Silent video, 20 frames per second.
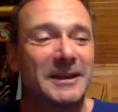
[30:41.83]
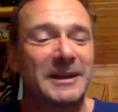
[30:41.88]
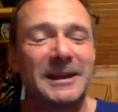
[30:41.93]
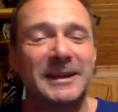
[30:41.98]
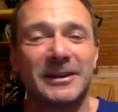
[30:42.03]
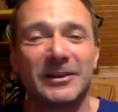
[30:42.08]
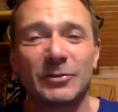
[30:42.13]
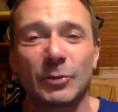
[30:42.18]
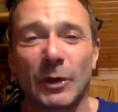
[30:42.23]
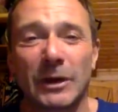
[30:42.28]

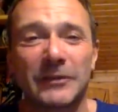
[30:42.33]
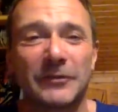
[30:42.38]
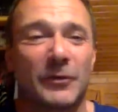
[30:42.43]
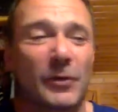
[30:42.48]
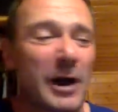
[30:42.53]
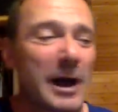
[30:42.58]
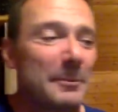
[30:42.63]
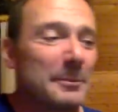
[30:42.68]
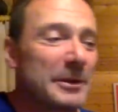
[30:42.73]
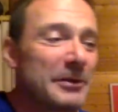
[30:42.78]
In a
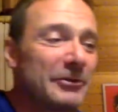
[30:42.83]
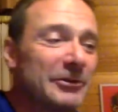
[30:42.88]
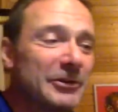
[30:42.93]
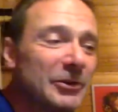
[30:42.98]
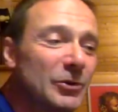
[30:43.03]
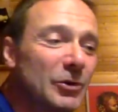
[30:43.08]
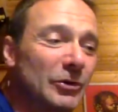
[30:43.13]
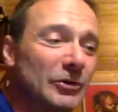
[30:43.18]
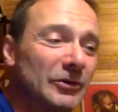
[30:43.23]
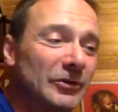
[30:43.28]
24-hour period,
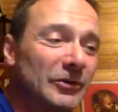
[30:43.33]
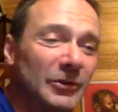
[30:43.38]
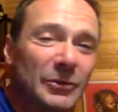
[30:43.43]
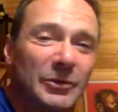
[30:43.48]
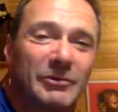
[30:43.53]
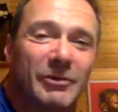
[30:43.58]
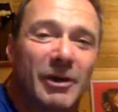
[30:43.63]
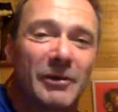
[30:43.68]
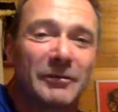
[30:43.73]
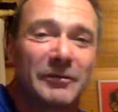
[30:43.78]
you couldn't do
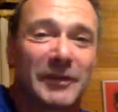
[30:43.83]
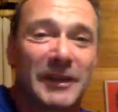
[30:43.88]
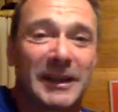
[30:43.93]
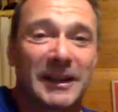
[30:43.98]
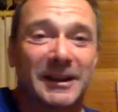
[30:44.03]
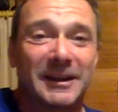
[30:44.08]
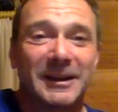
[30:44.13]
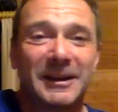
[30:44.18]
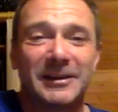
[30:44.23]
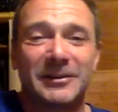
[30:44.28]
your own
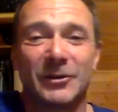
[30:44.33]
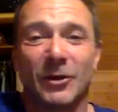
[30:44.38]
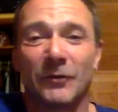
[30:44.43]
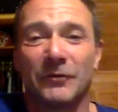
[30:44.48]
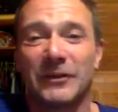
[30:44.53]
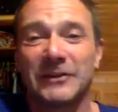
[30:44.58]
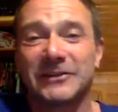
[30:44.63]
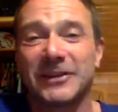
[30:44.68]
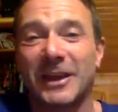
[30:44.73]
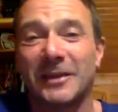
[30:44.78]
thing, not
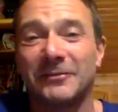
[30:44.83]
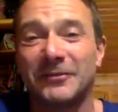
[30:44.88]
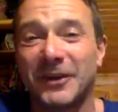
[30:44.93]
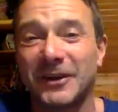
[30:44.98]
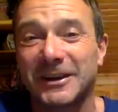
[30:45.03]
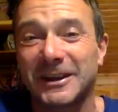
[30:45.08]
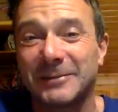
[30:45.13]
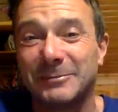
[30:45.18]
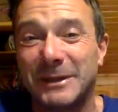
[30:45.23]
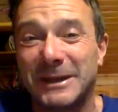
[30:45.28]
for 10
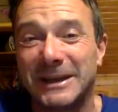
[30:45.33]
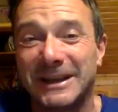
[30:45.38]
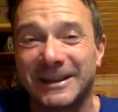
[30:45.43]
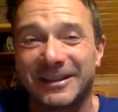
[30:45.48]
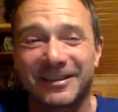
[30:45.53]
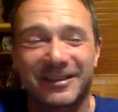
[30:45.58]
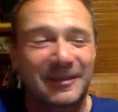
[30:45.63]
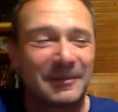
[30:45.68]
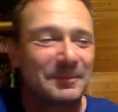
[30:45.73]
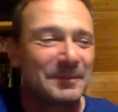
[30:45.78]
fucking
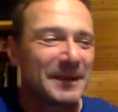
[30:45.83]
minutes.